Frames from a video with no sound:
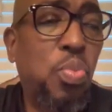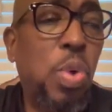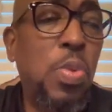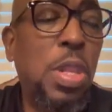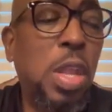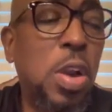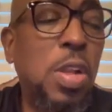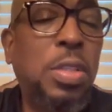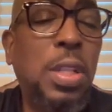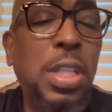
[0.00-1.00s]
When we
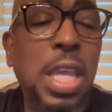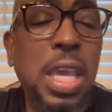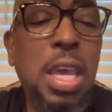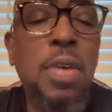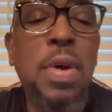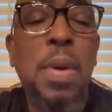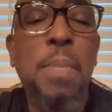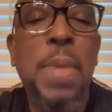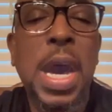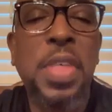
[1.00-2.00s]
learn to live
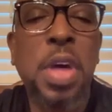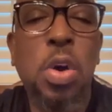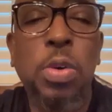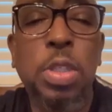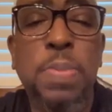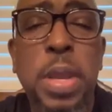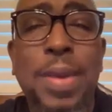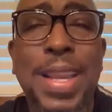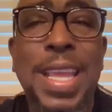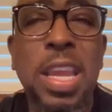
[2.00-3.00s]
by the Holy
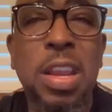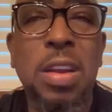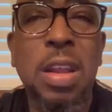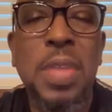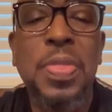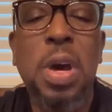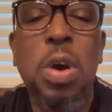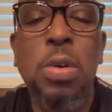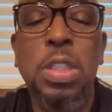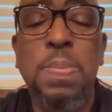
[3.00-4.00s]
Spirit and hear the
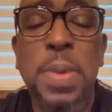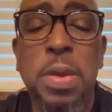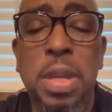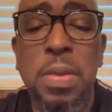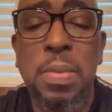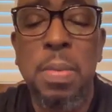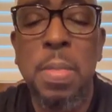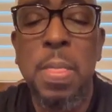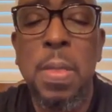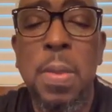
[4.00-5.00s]
Holy Spirit,
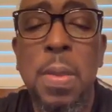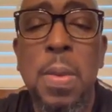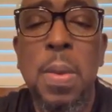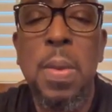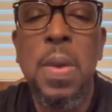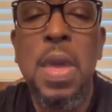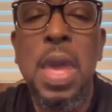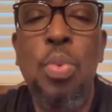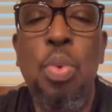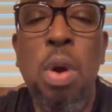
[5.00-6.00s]

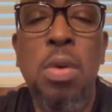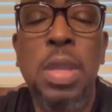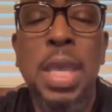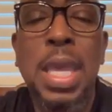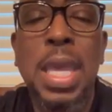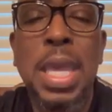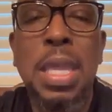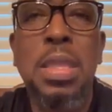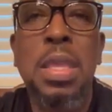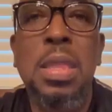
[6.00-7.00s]
and walk
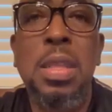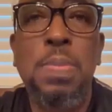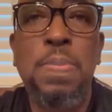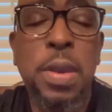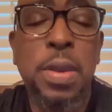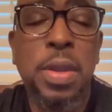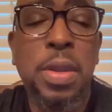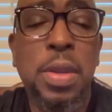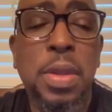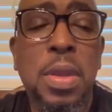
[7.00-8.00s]
in the spirit,
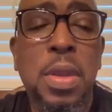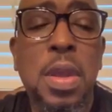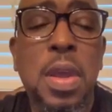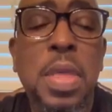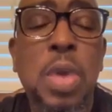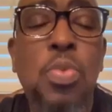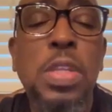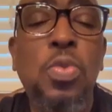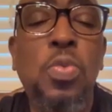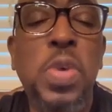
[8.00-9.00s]
then
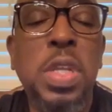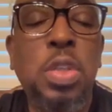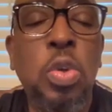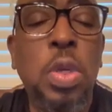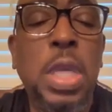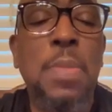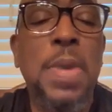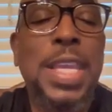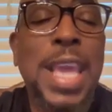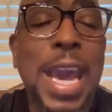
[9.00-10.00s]
we we too
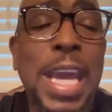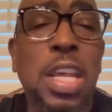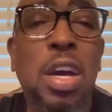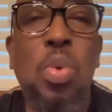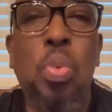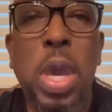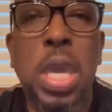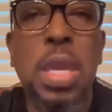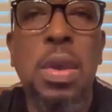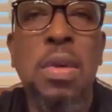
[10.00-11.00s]
can be guided
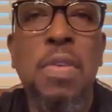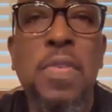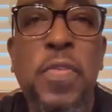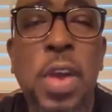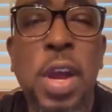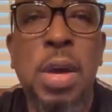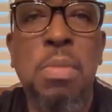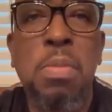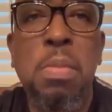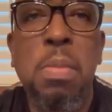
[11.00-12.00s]
away
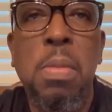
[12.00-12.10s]
from